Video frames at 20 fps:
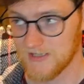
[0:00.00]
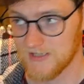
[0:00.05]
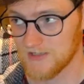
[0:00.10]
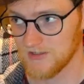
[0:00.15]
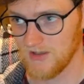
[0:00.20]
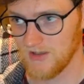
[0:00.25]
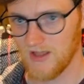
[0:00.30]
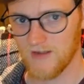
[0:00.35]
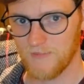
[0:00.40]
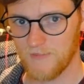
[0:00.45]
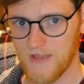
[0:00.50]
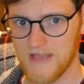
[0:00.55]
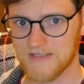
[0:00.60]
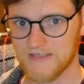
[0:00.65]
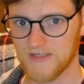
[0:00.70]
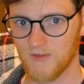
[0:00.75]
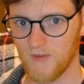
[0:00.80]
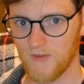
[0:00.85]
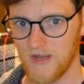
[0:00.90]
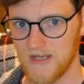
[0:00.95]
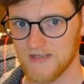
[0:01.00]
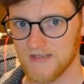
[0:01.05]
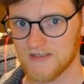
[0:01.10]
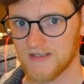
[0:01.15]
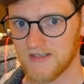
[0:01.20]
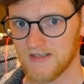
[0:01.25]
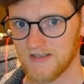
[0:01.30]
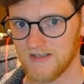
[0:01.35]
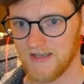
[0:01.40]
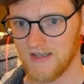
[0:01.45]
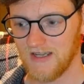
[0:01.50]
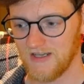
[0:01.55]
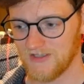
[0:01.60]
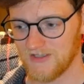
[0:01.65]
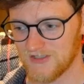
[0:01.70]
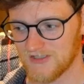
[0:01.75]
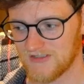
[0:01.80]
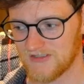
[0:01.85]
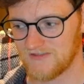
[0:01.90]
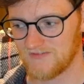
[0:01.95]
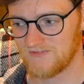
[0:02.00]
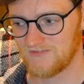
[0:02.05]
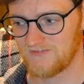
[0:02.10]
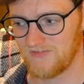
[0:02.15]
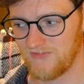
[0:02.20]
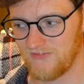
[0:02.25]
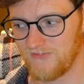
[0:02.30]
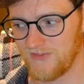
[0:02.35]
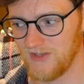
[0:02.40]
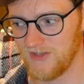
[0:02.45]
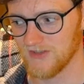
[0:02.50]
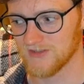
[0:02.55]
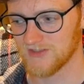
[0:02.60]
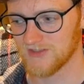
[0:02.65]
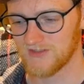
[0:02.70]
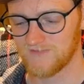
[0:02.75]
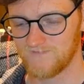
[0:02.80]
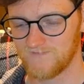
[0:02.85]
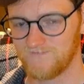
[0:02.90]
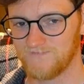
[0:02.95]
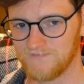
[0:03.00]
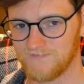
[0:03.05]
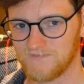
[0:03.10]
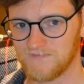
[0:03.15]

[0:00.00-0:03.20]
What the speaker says: That's a lot of plastic waste, and it just feels